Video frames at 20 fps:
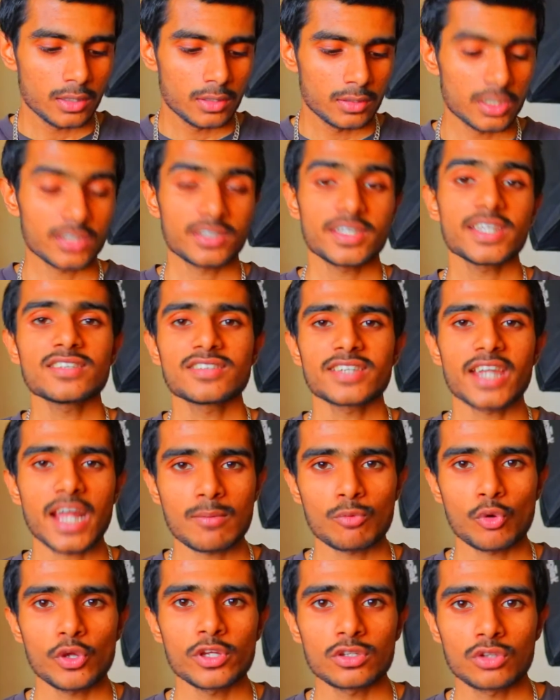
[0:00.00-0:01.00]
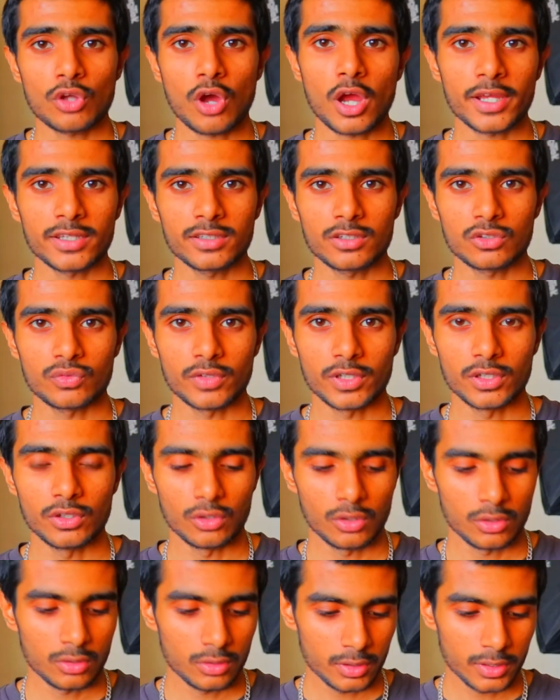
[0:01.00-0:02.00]
the things that I'm going to talk in this
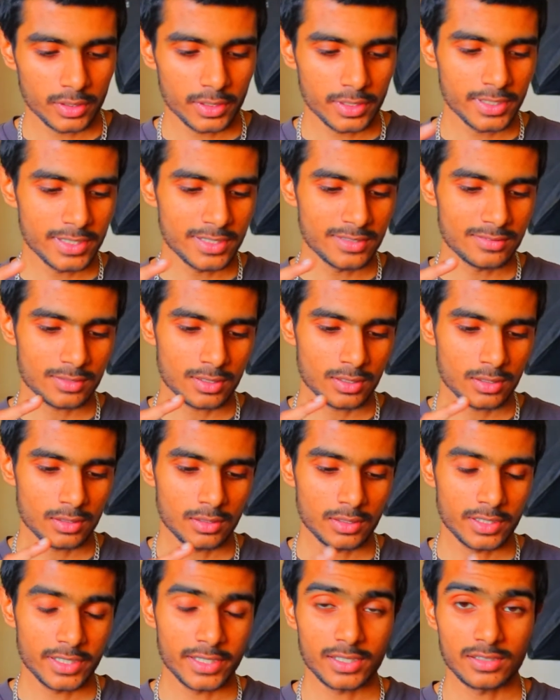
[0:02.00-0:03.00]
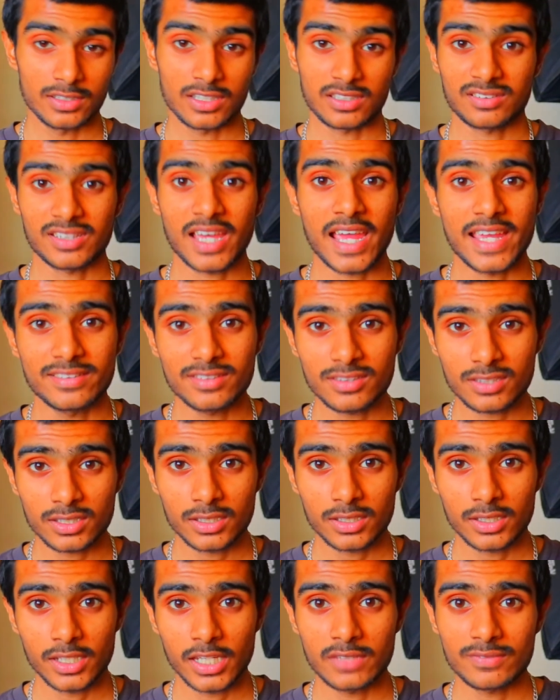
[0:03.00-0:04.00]
video is the size
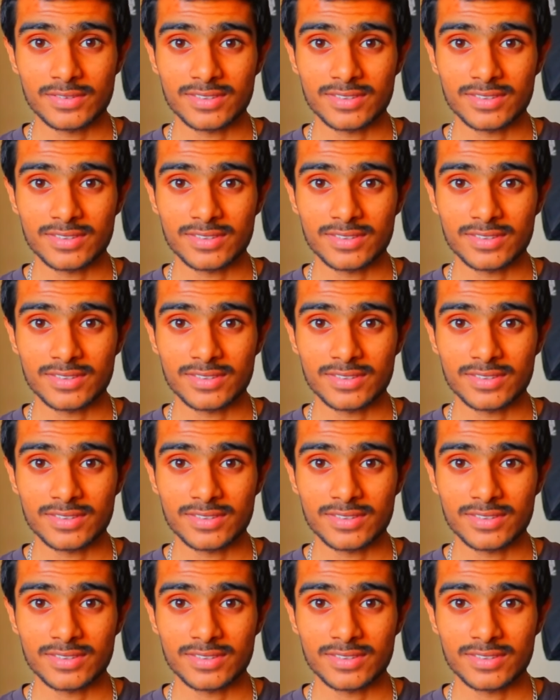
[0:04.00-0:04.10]
in